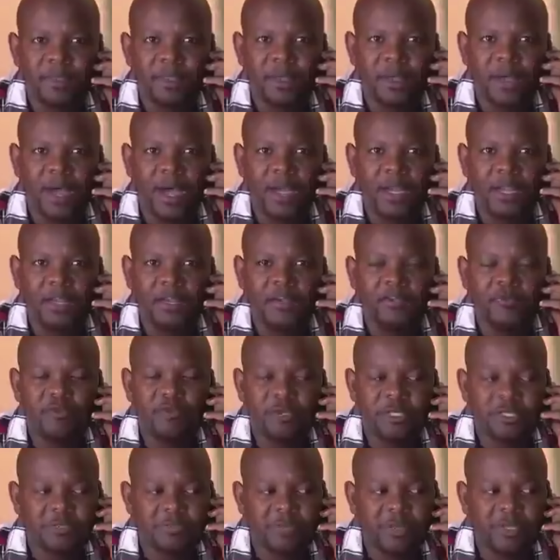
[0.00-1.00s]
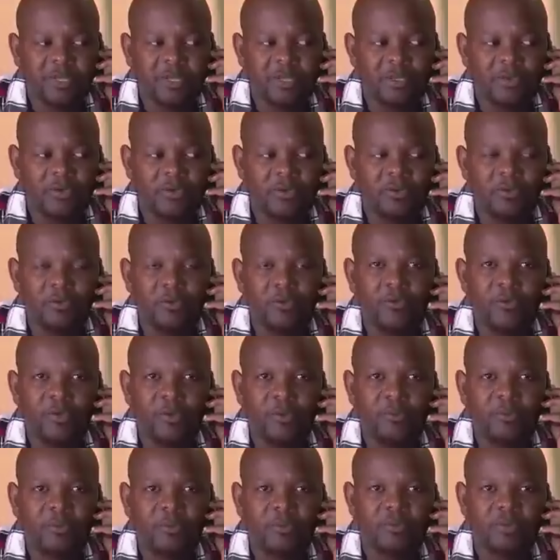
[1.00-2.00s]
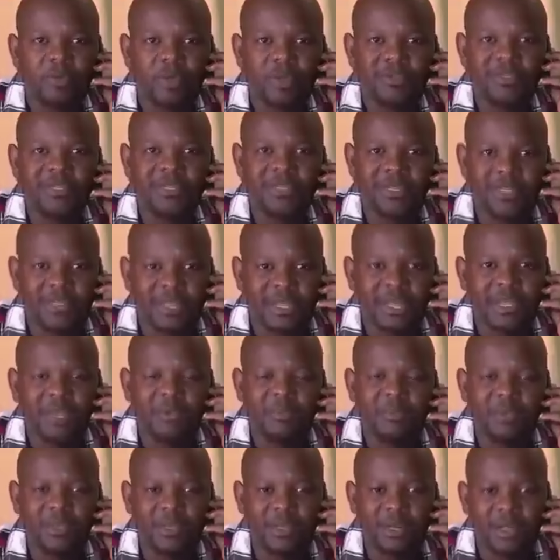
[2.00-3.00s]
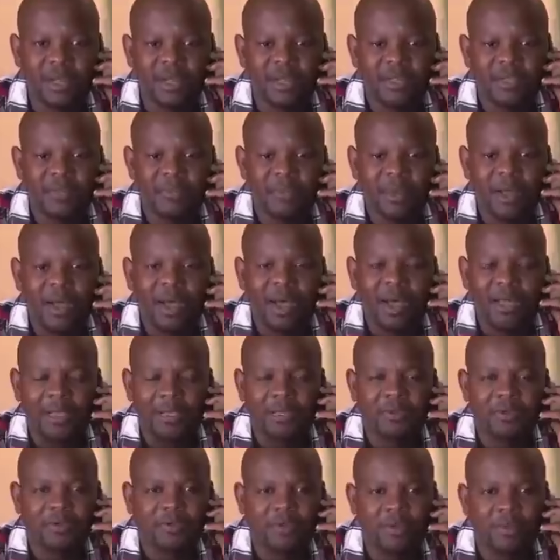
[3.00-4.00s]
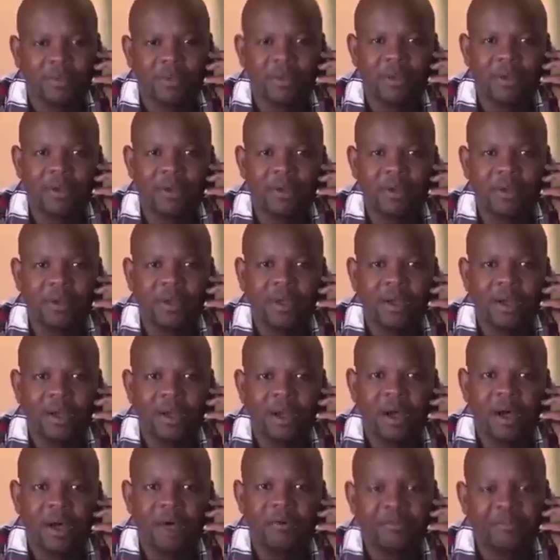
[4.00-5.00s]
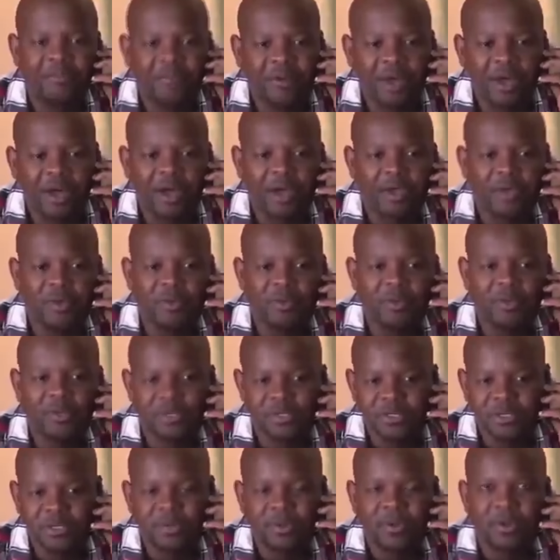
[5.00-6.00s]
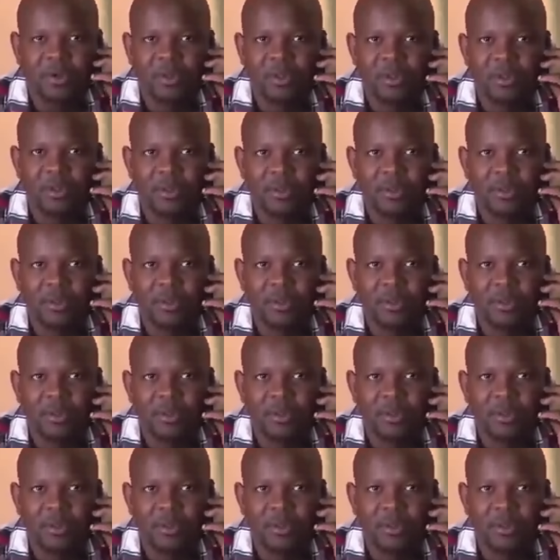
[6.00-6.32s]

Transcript: The guy that you've been speaking to from 2010 with regarding my ID document, how far are you with the story?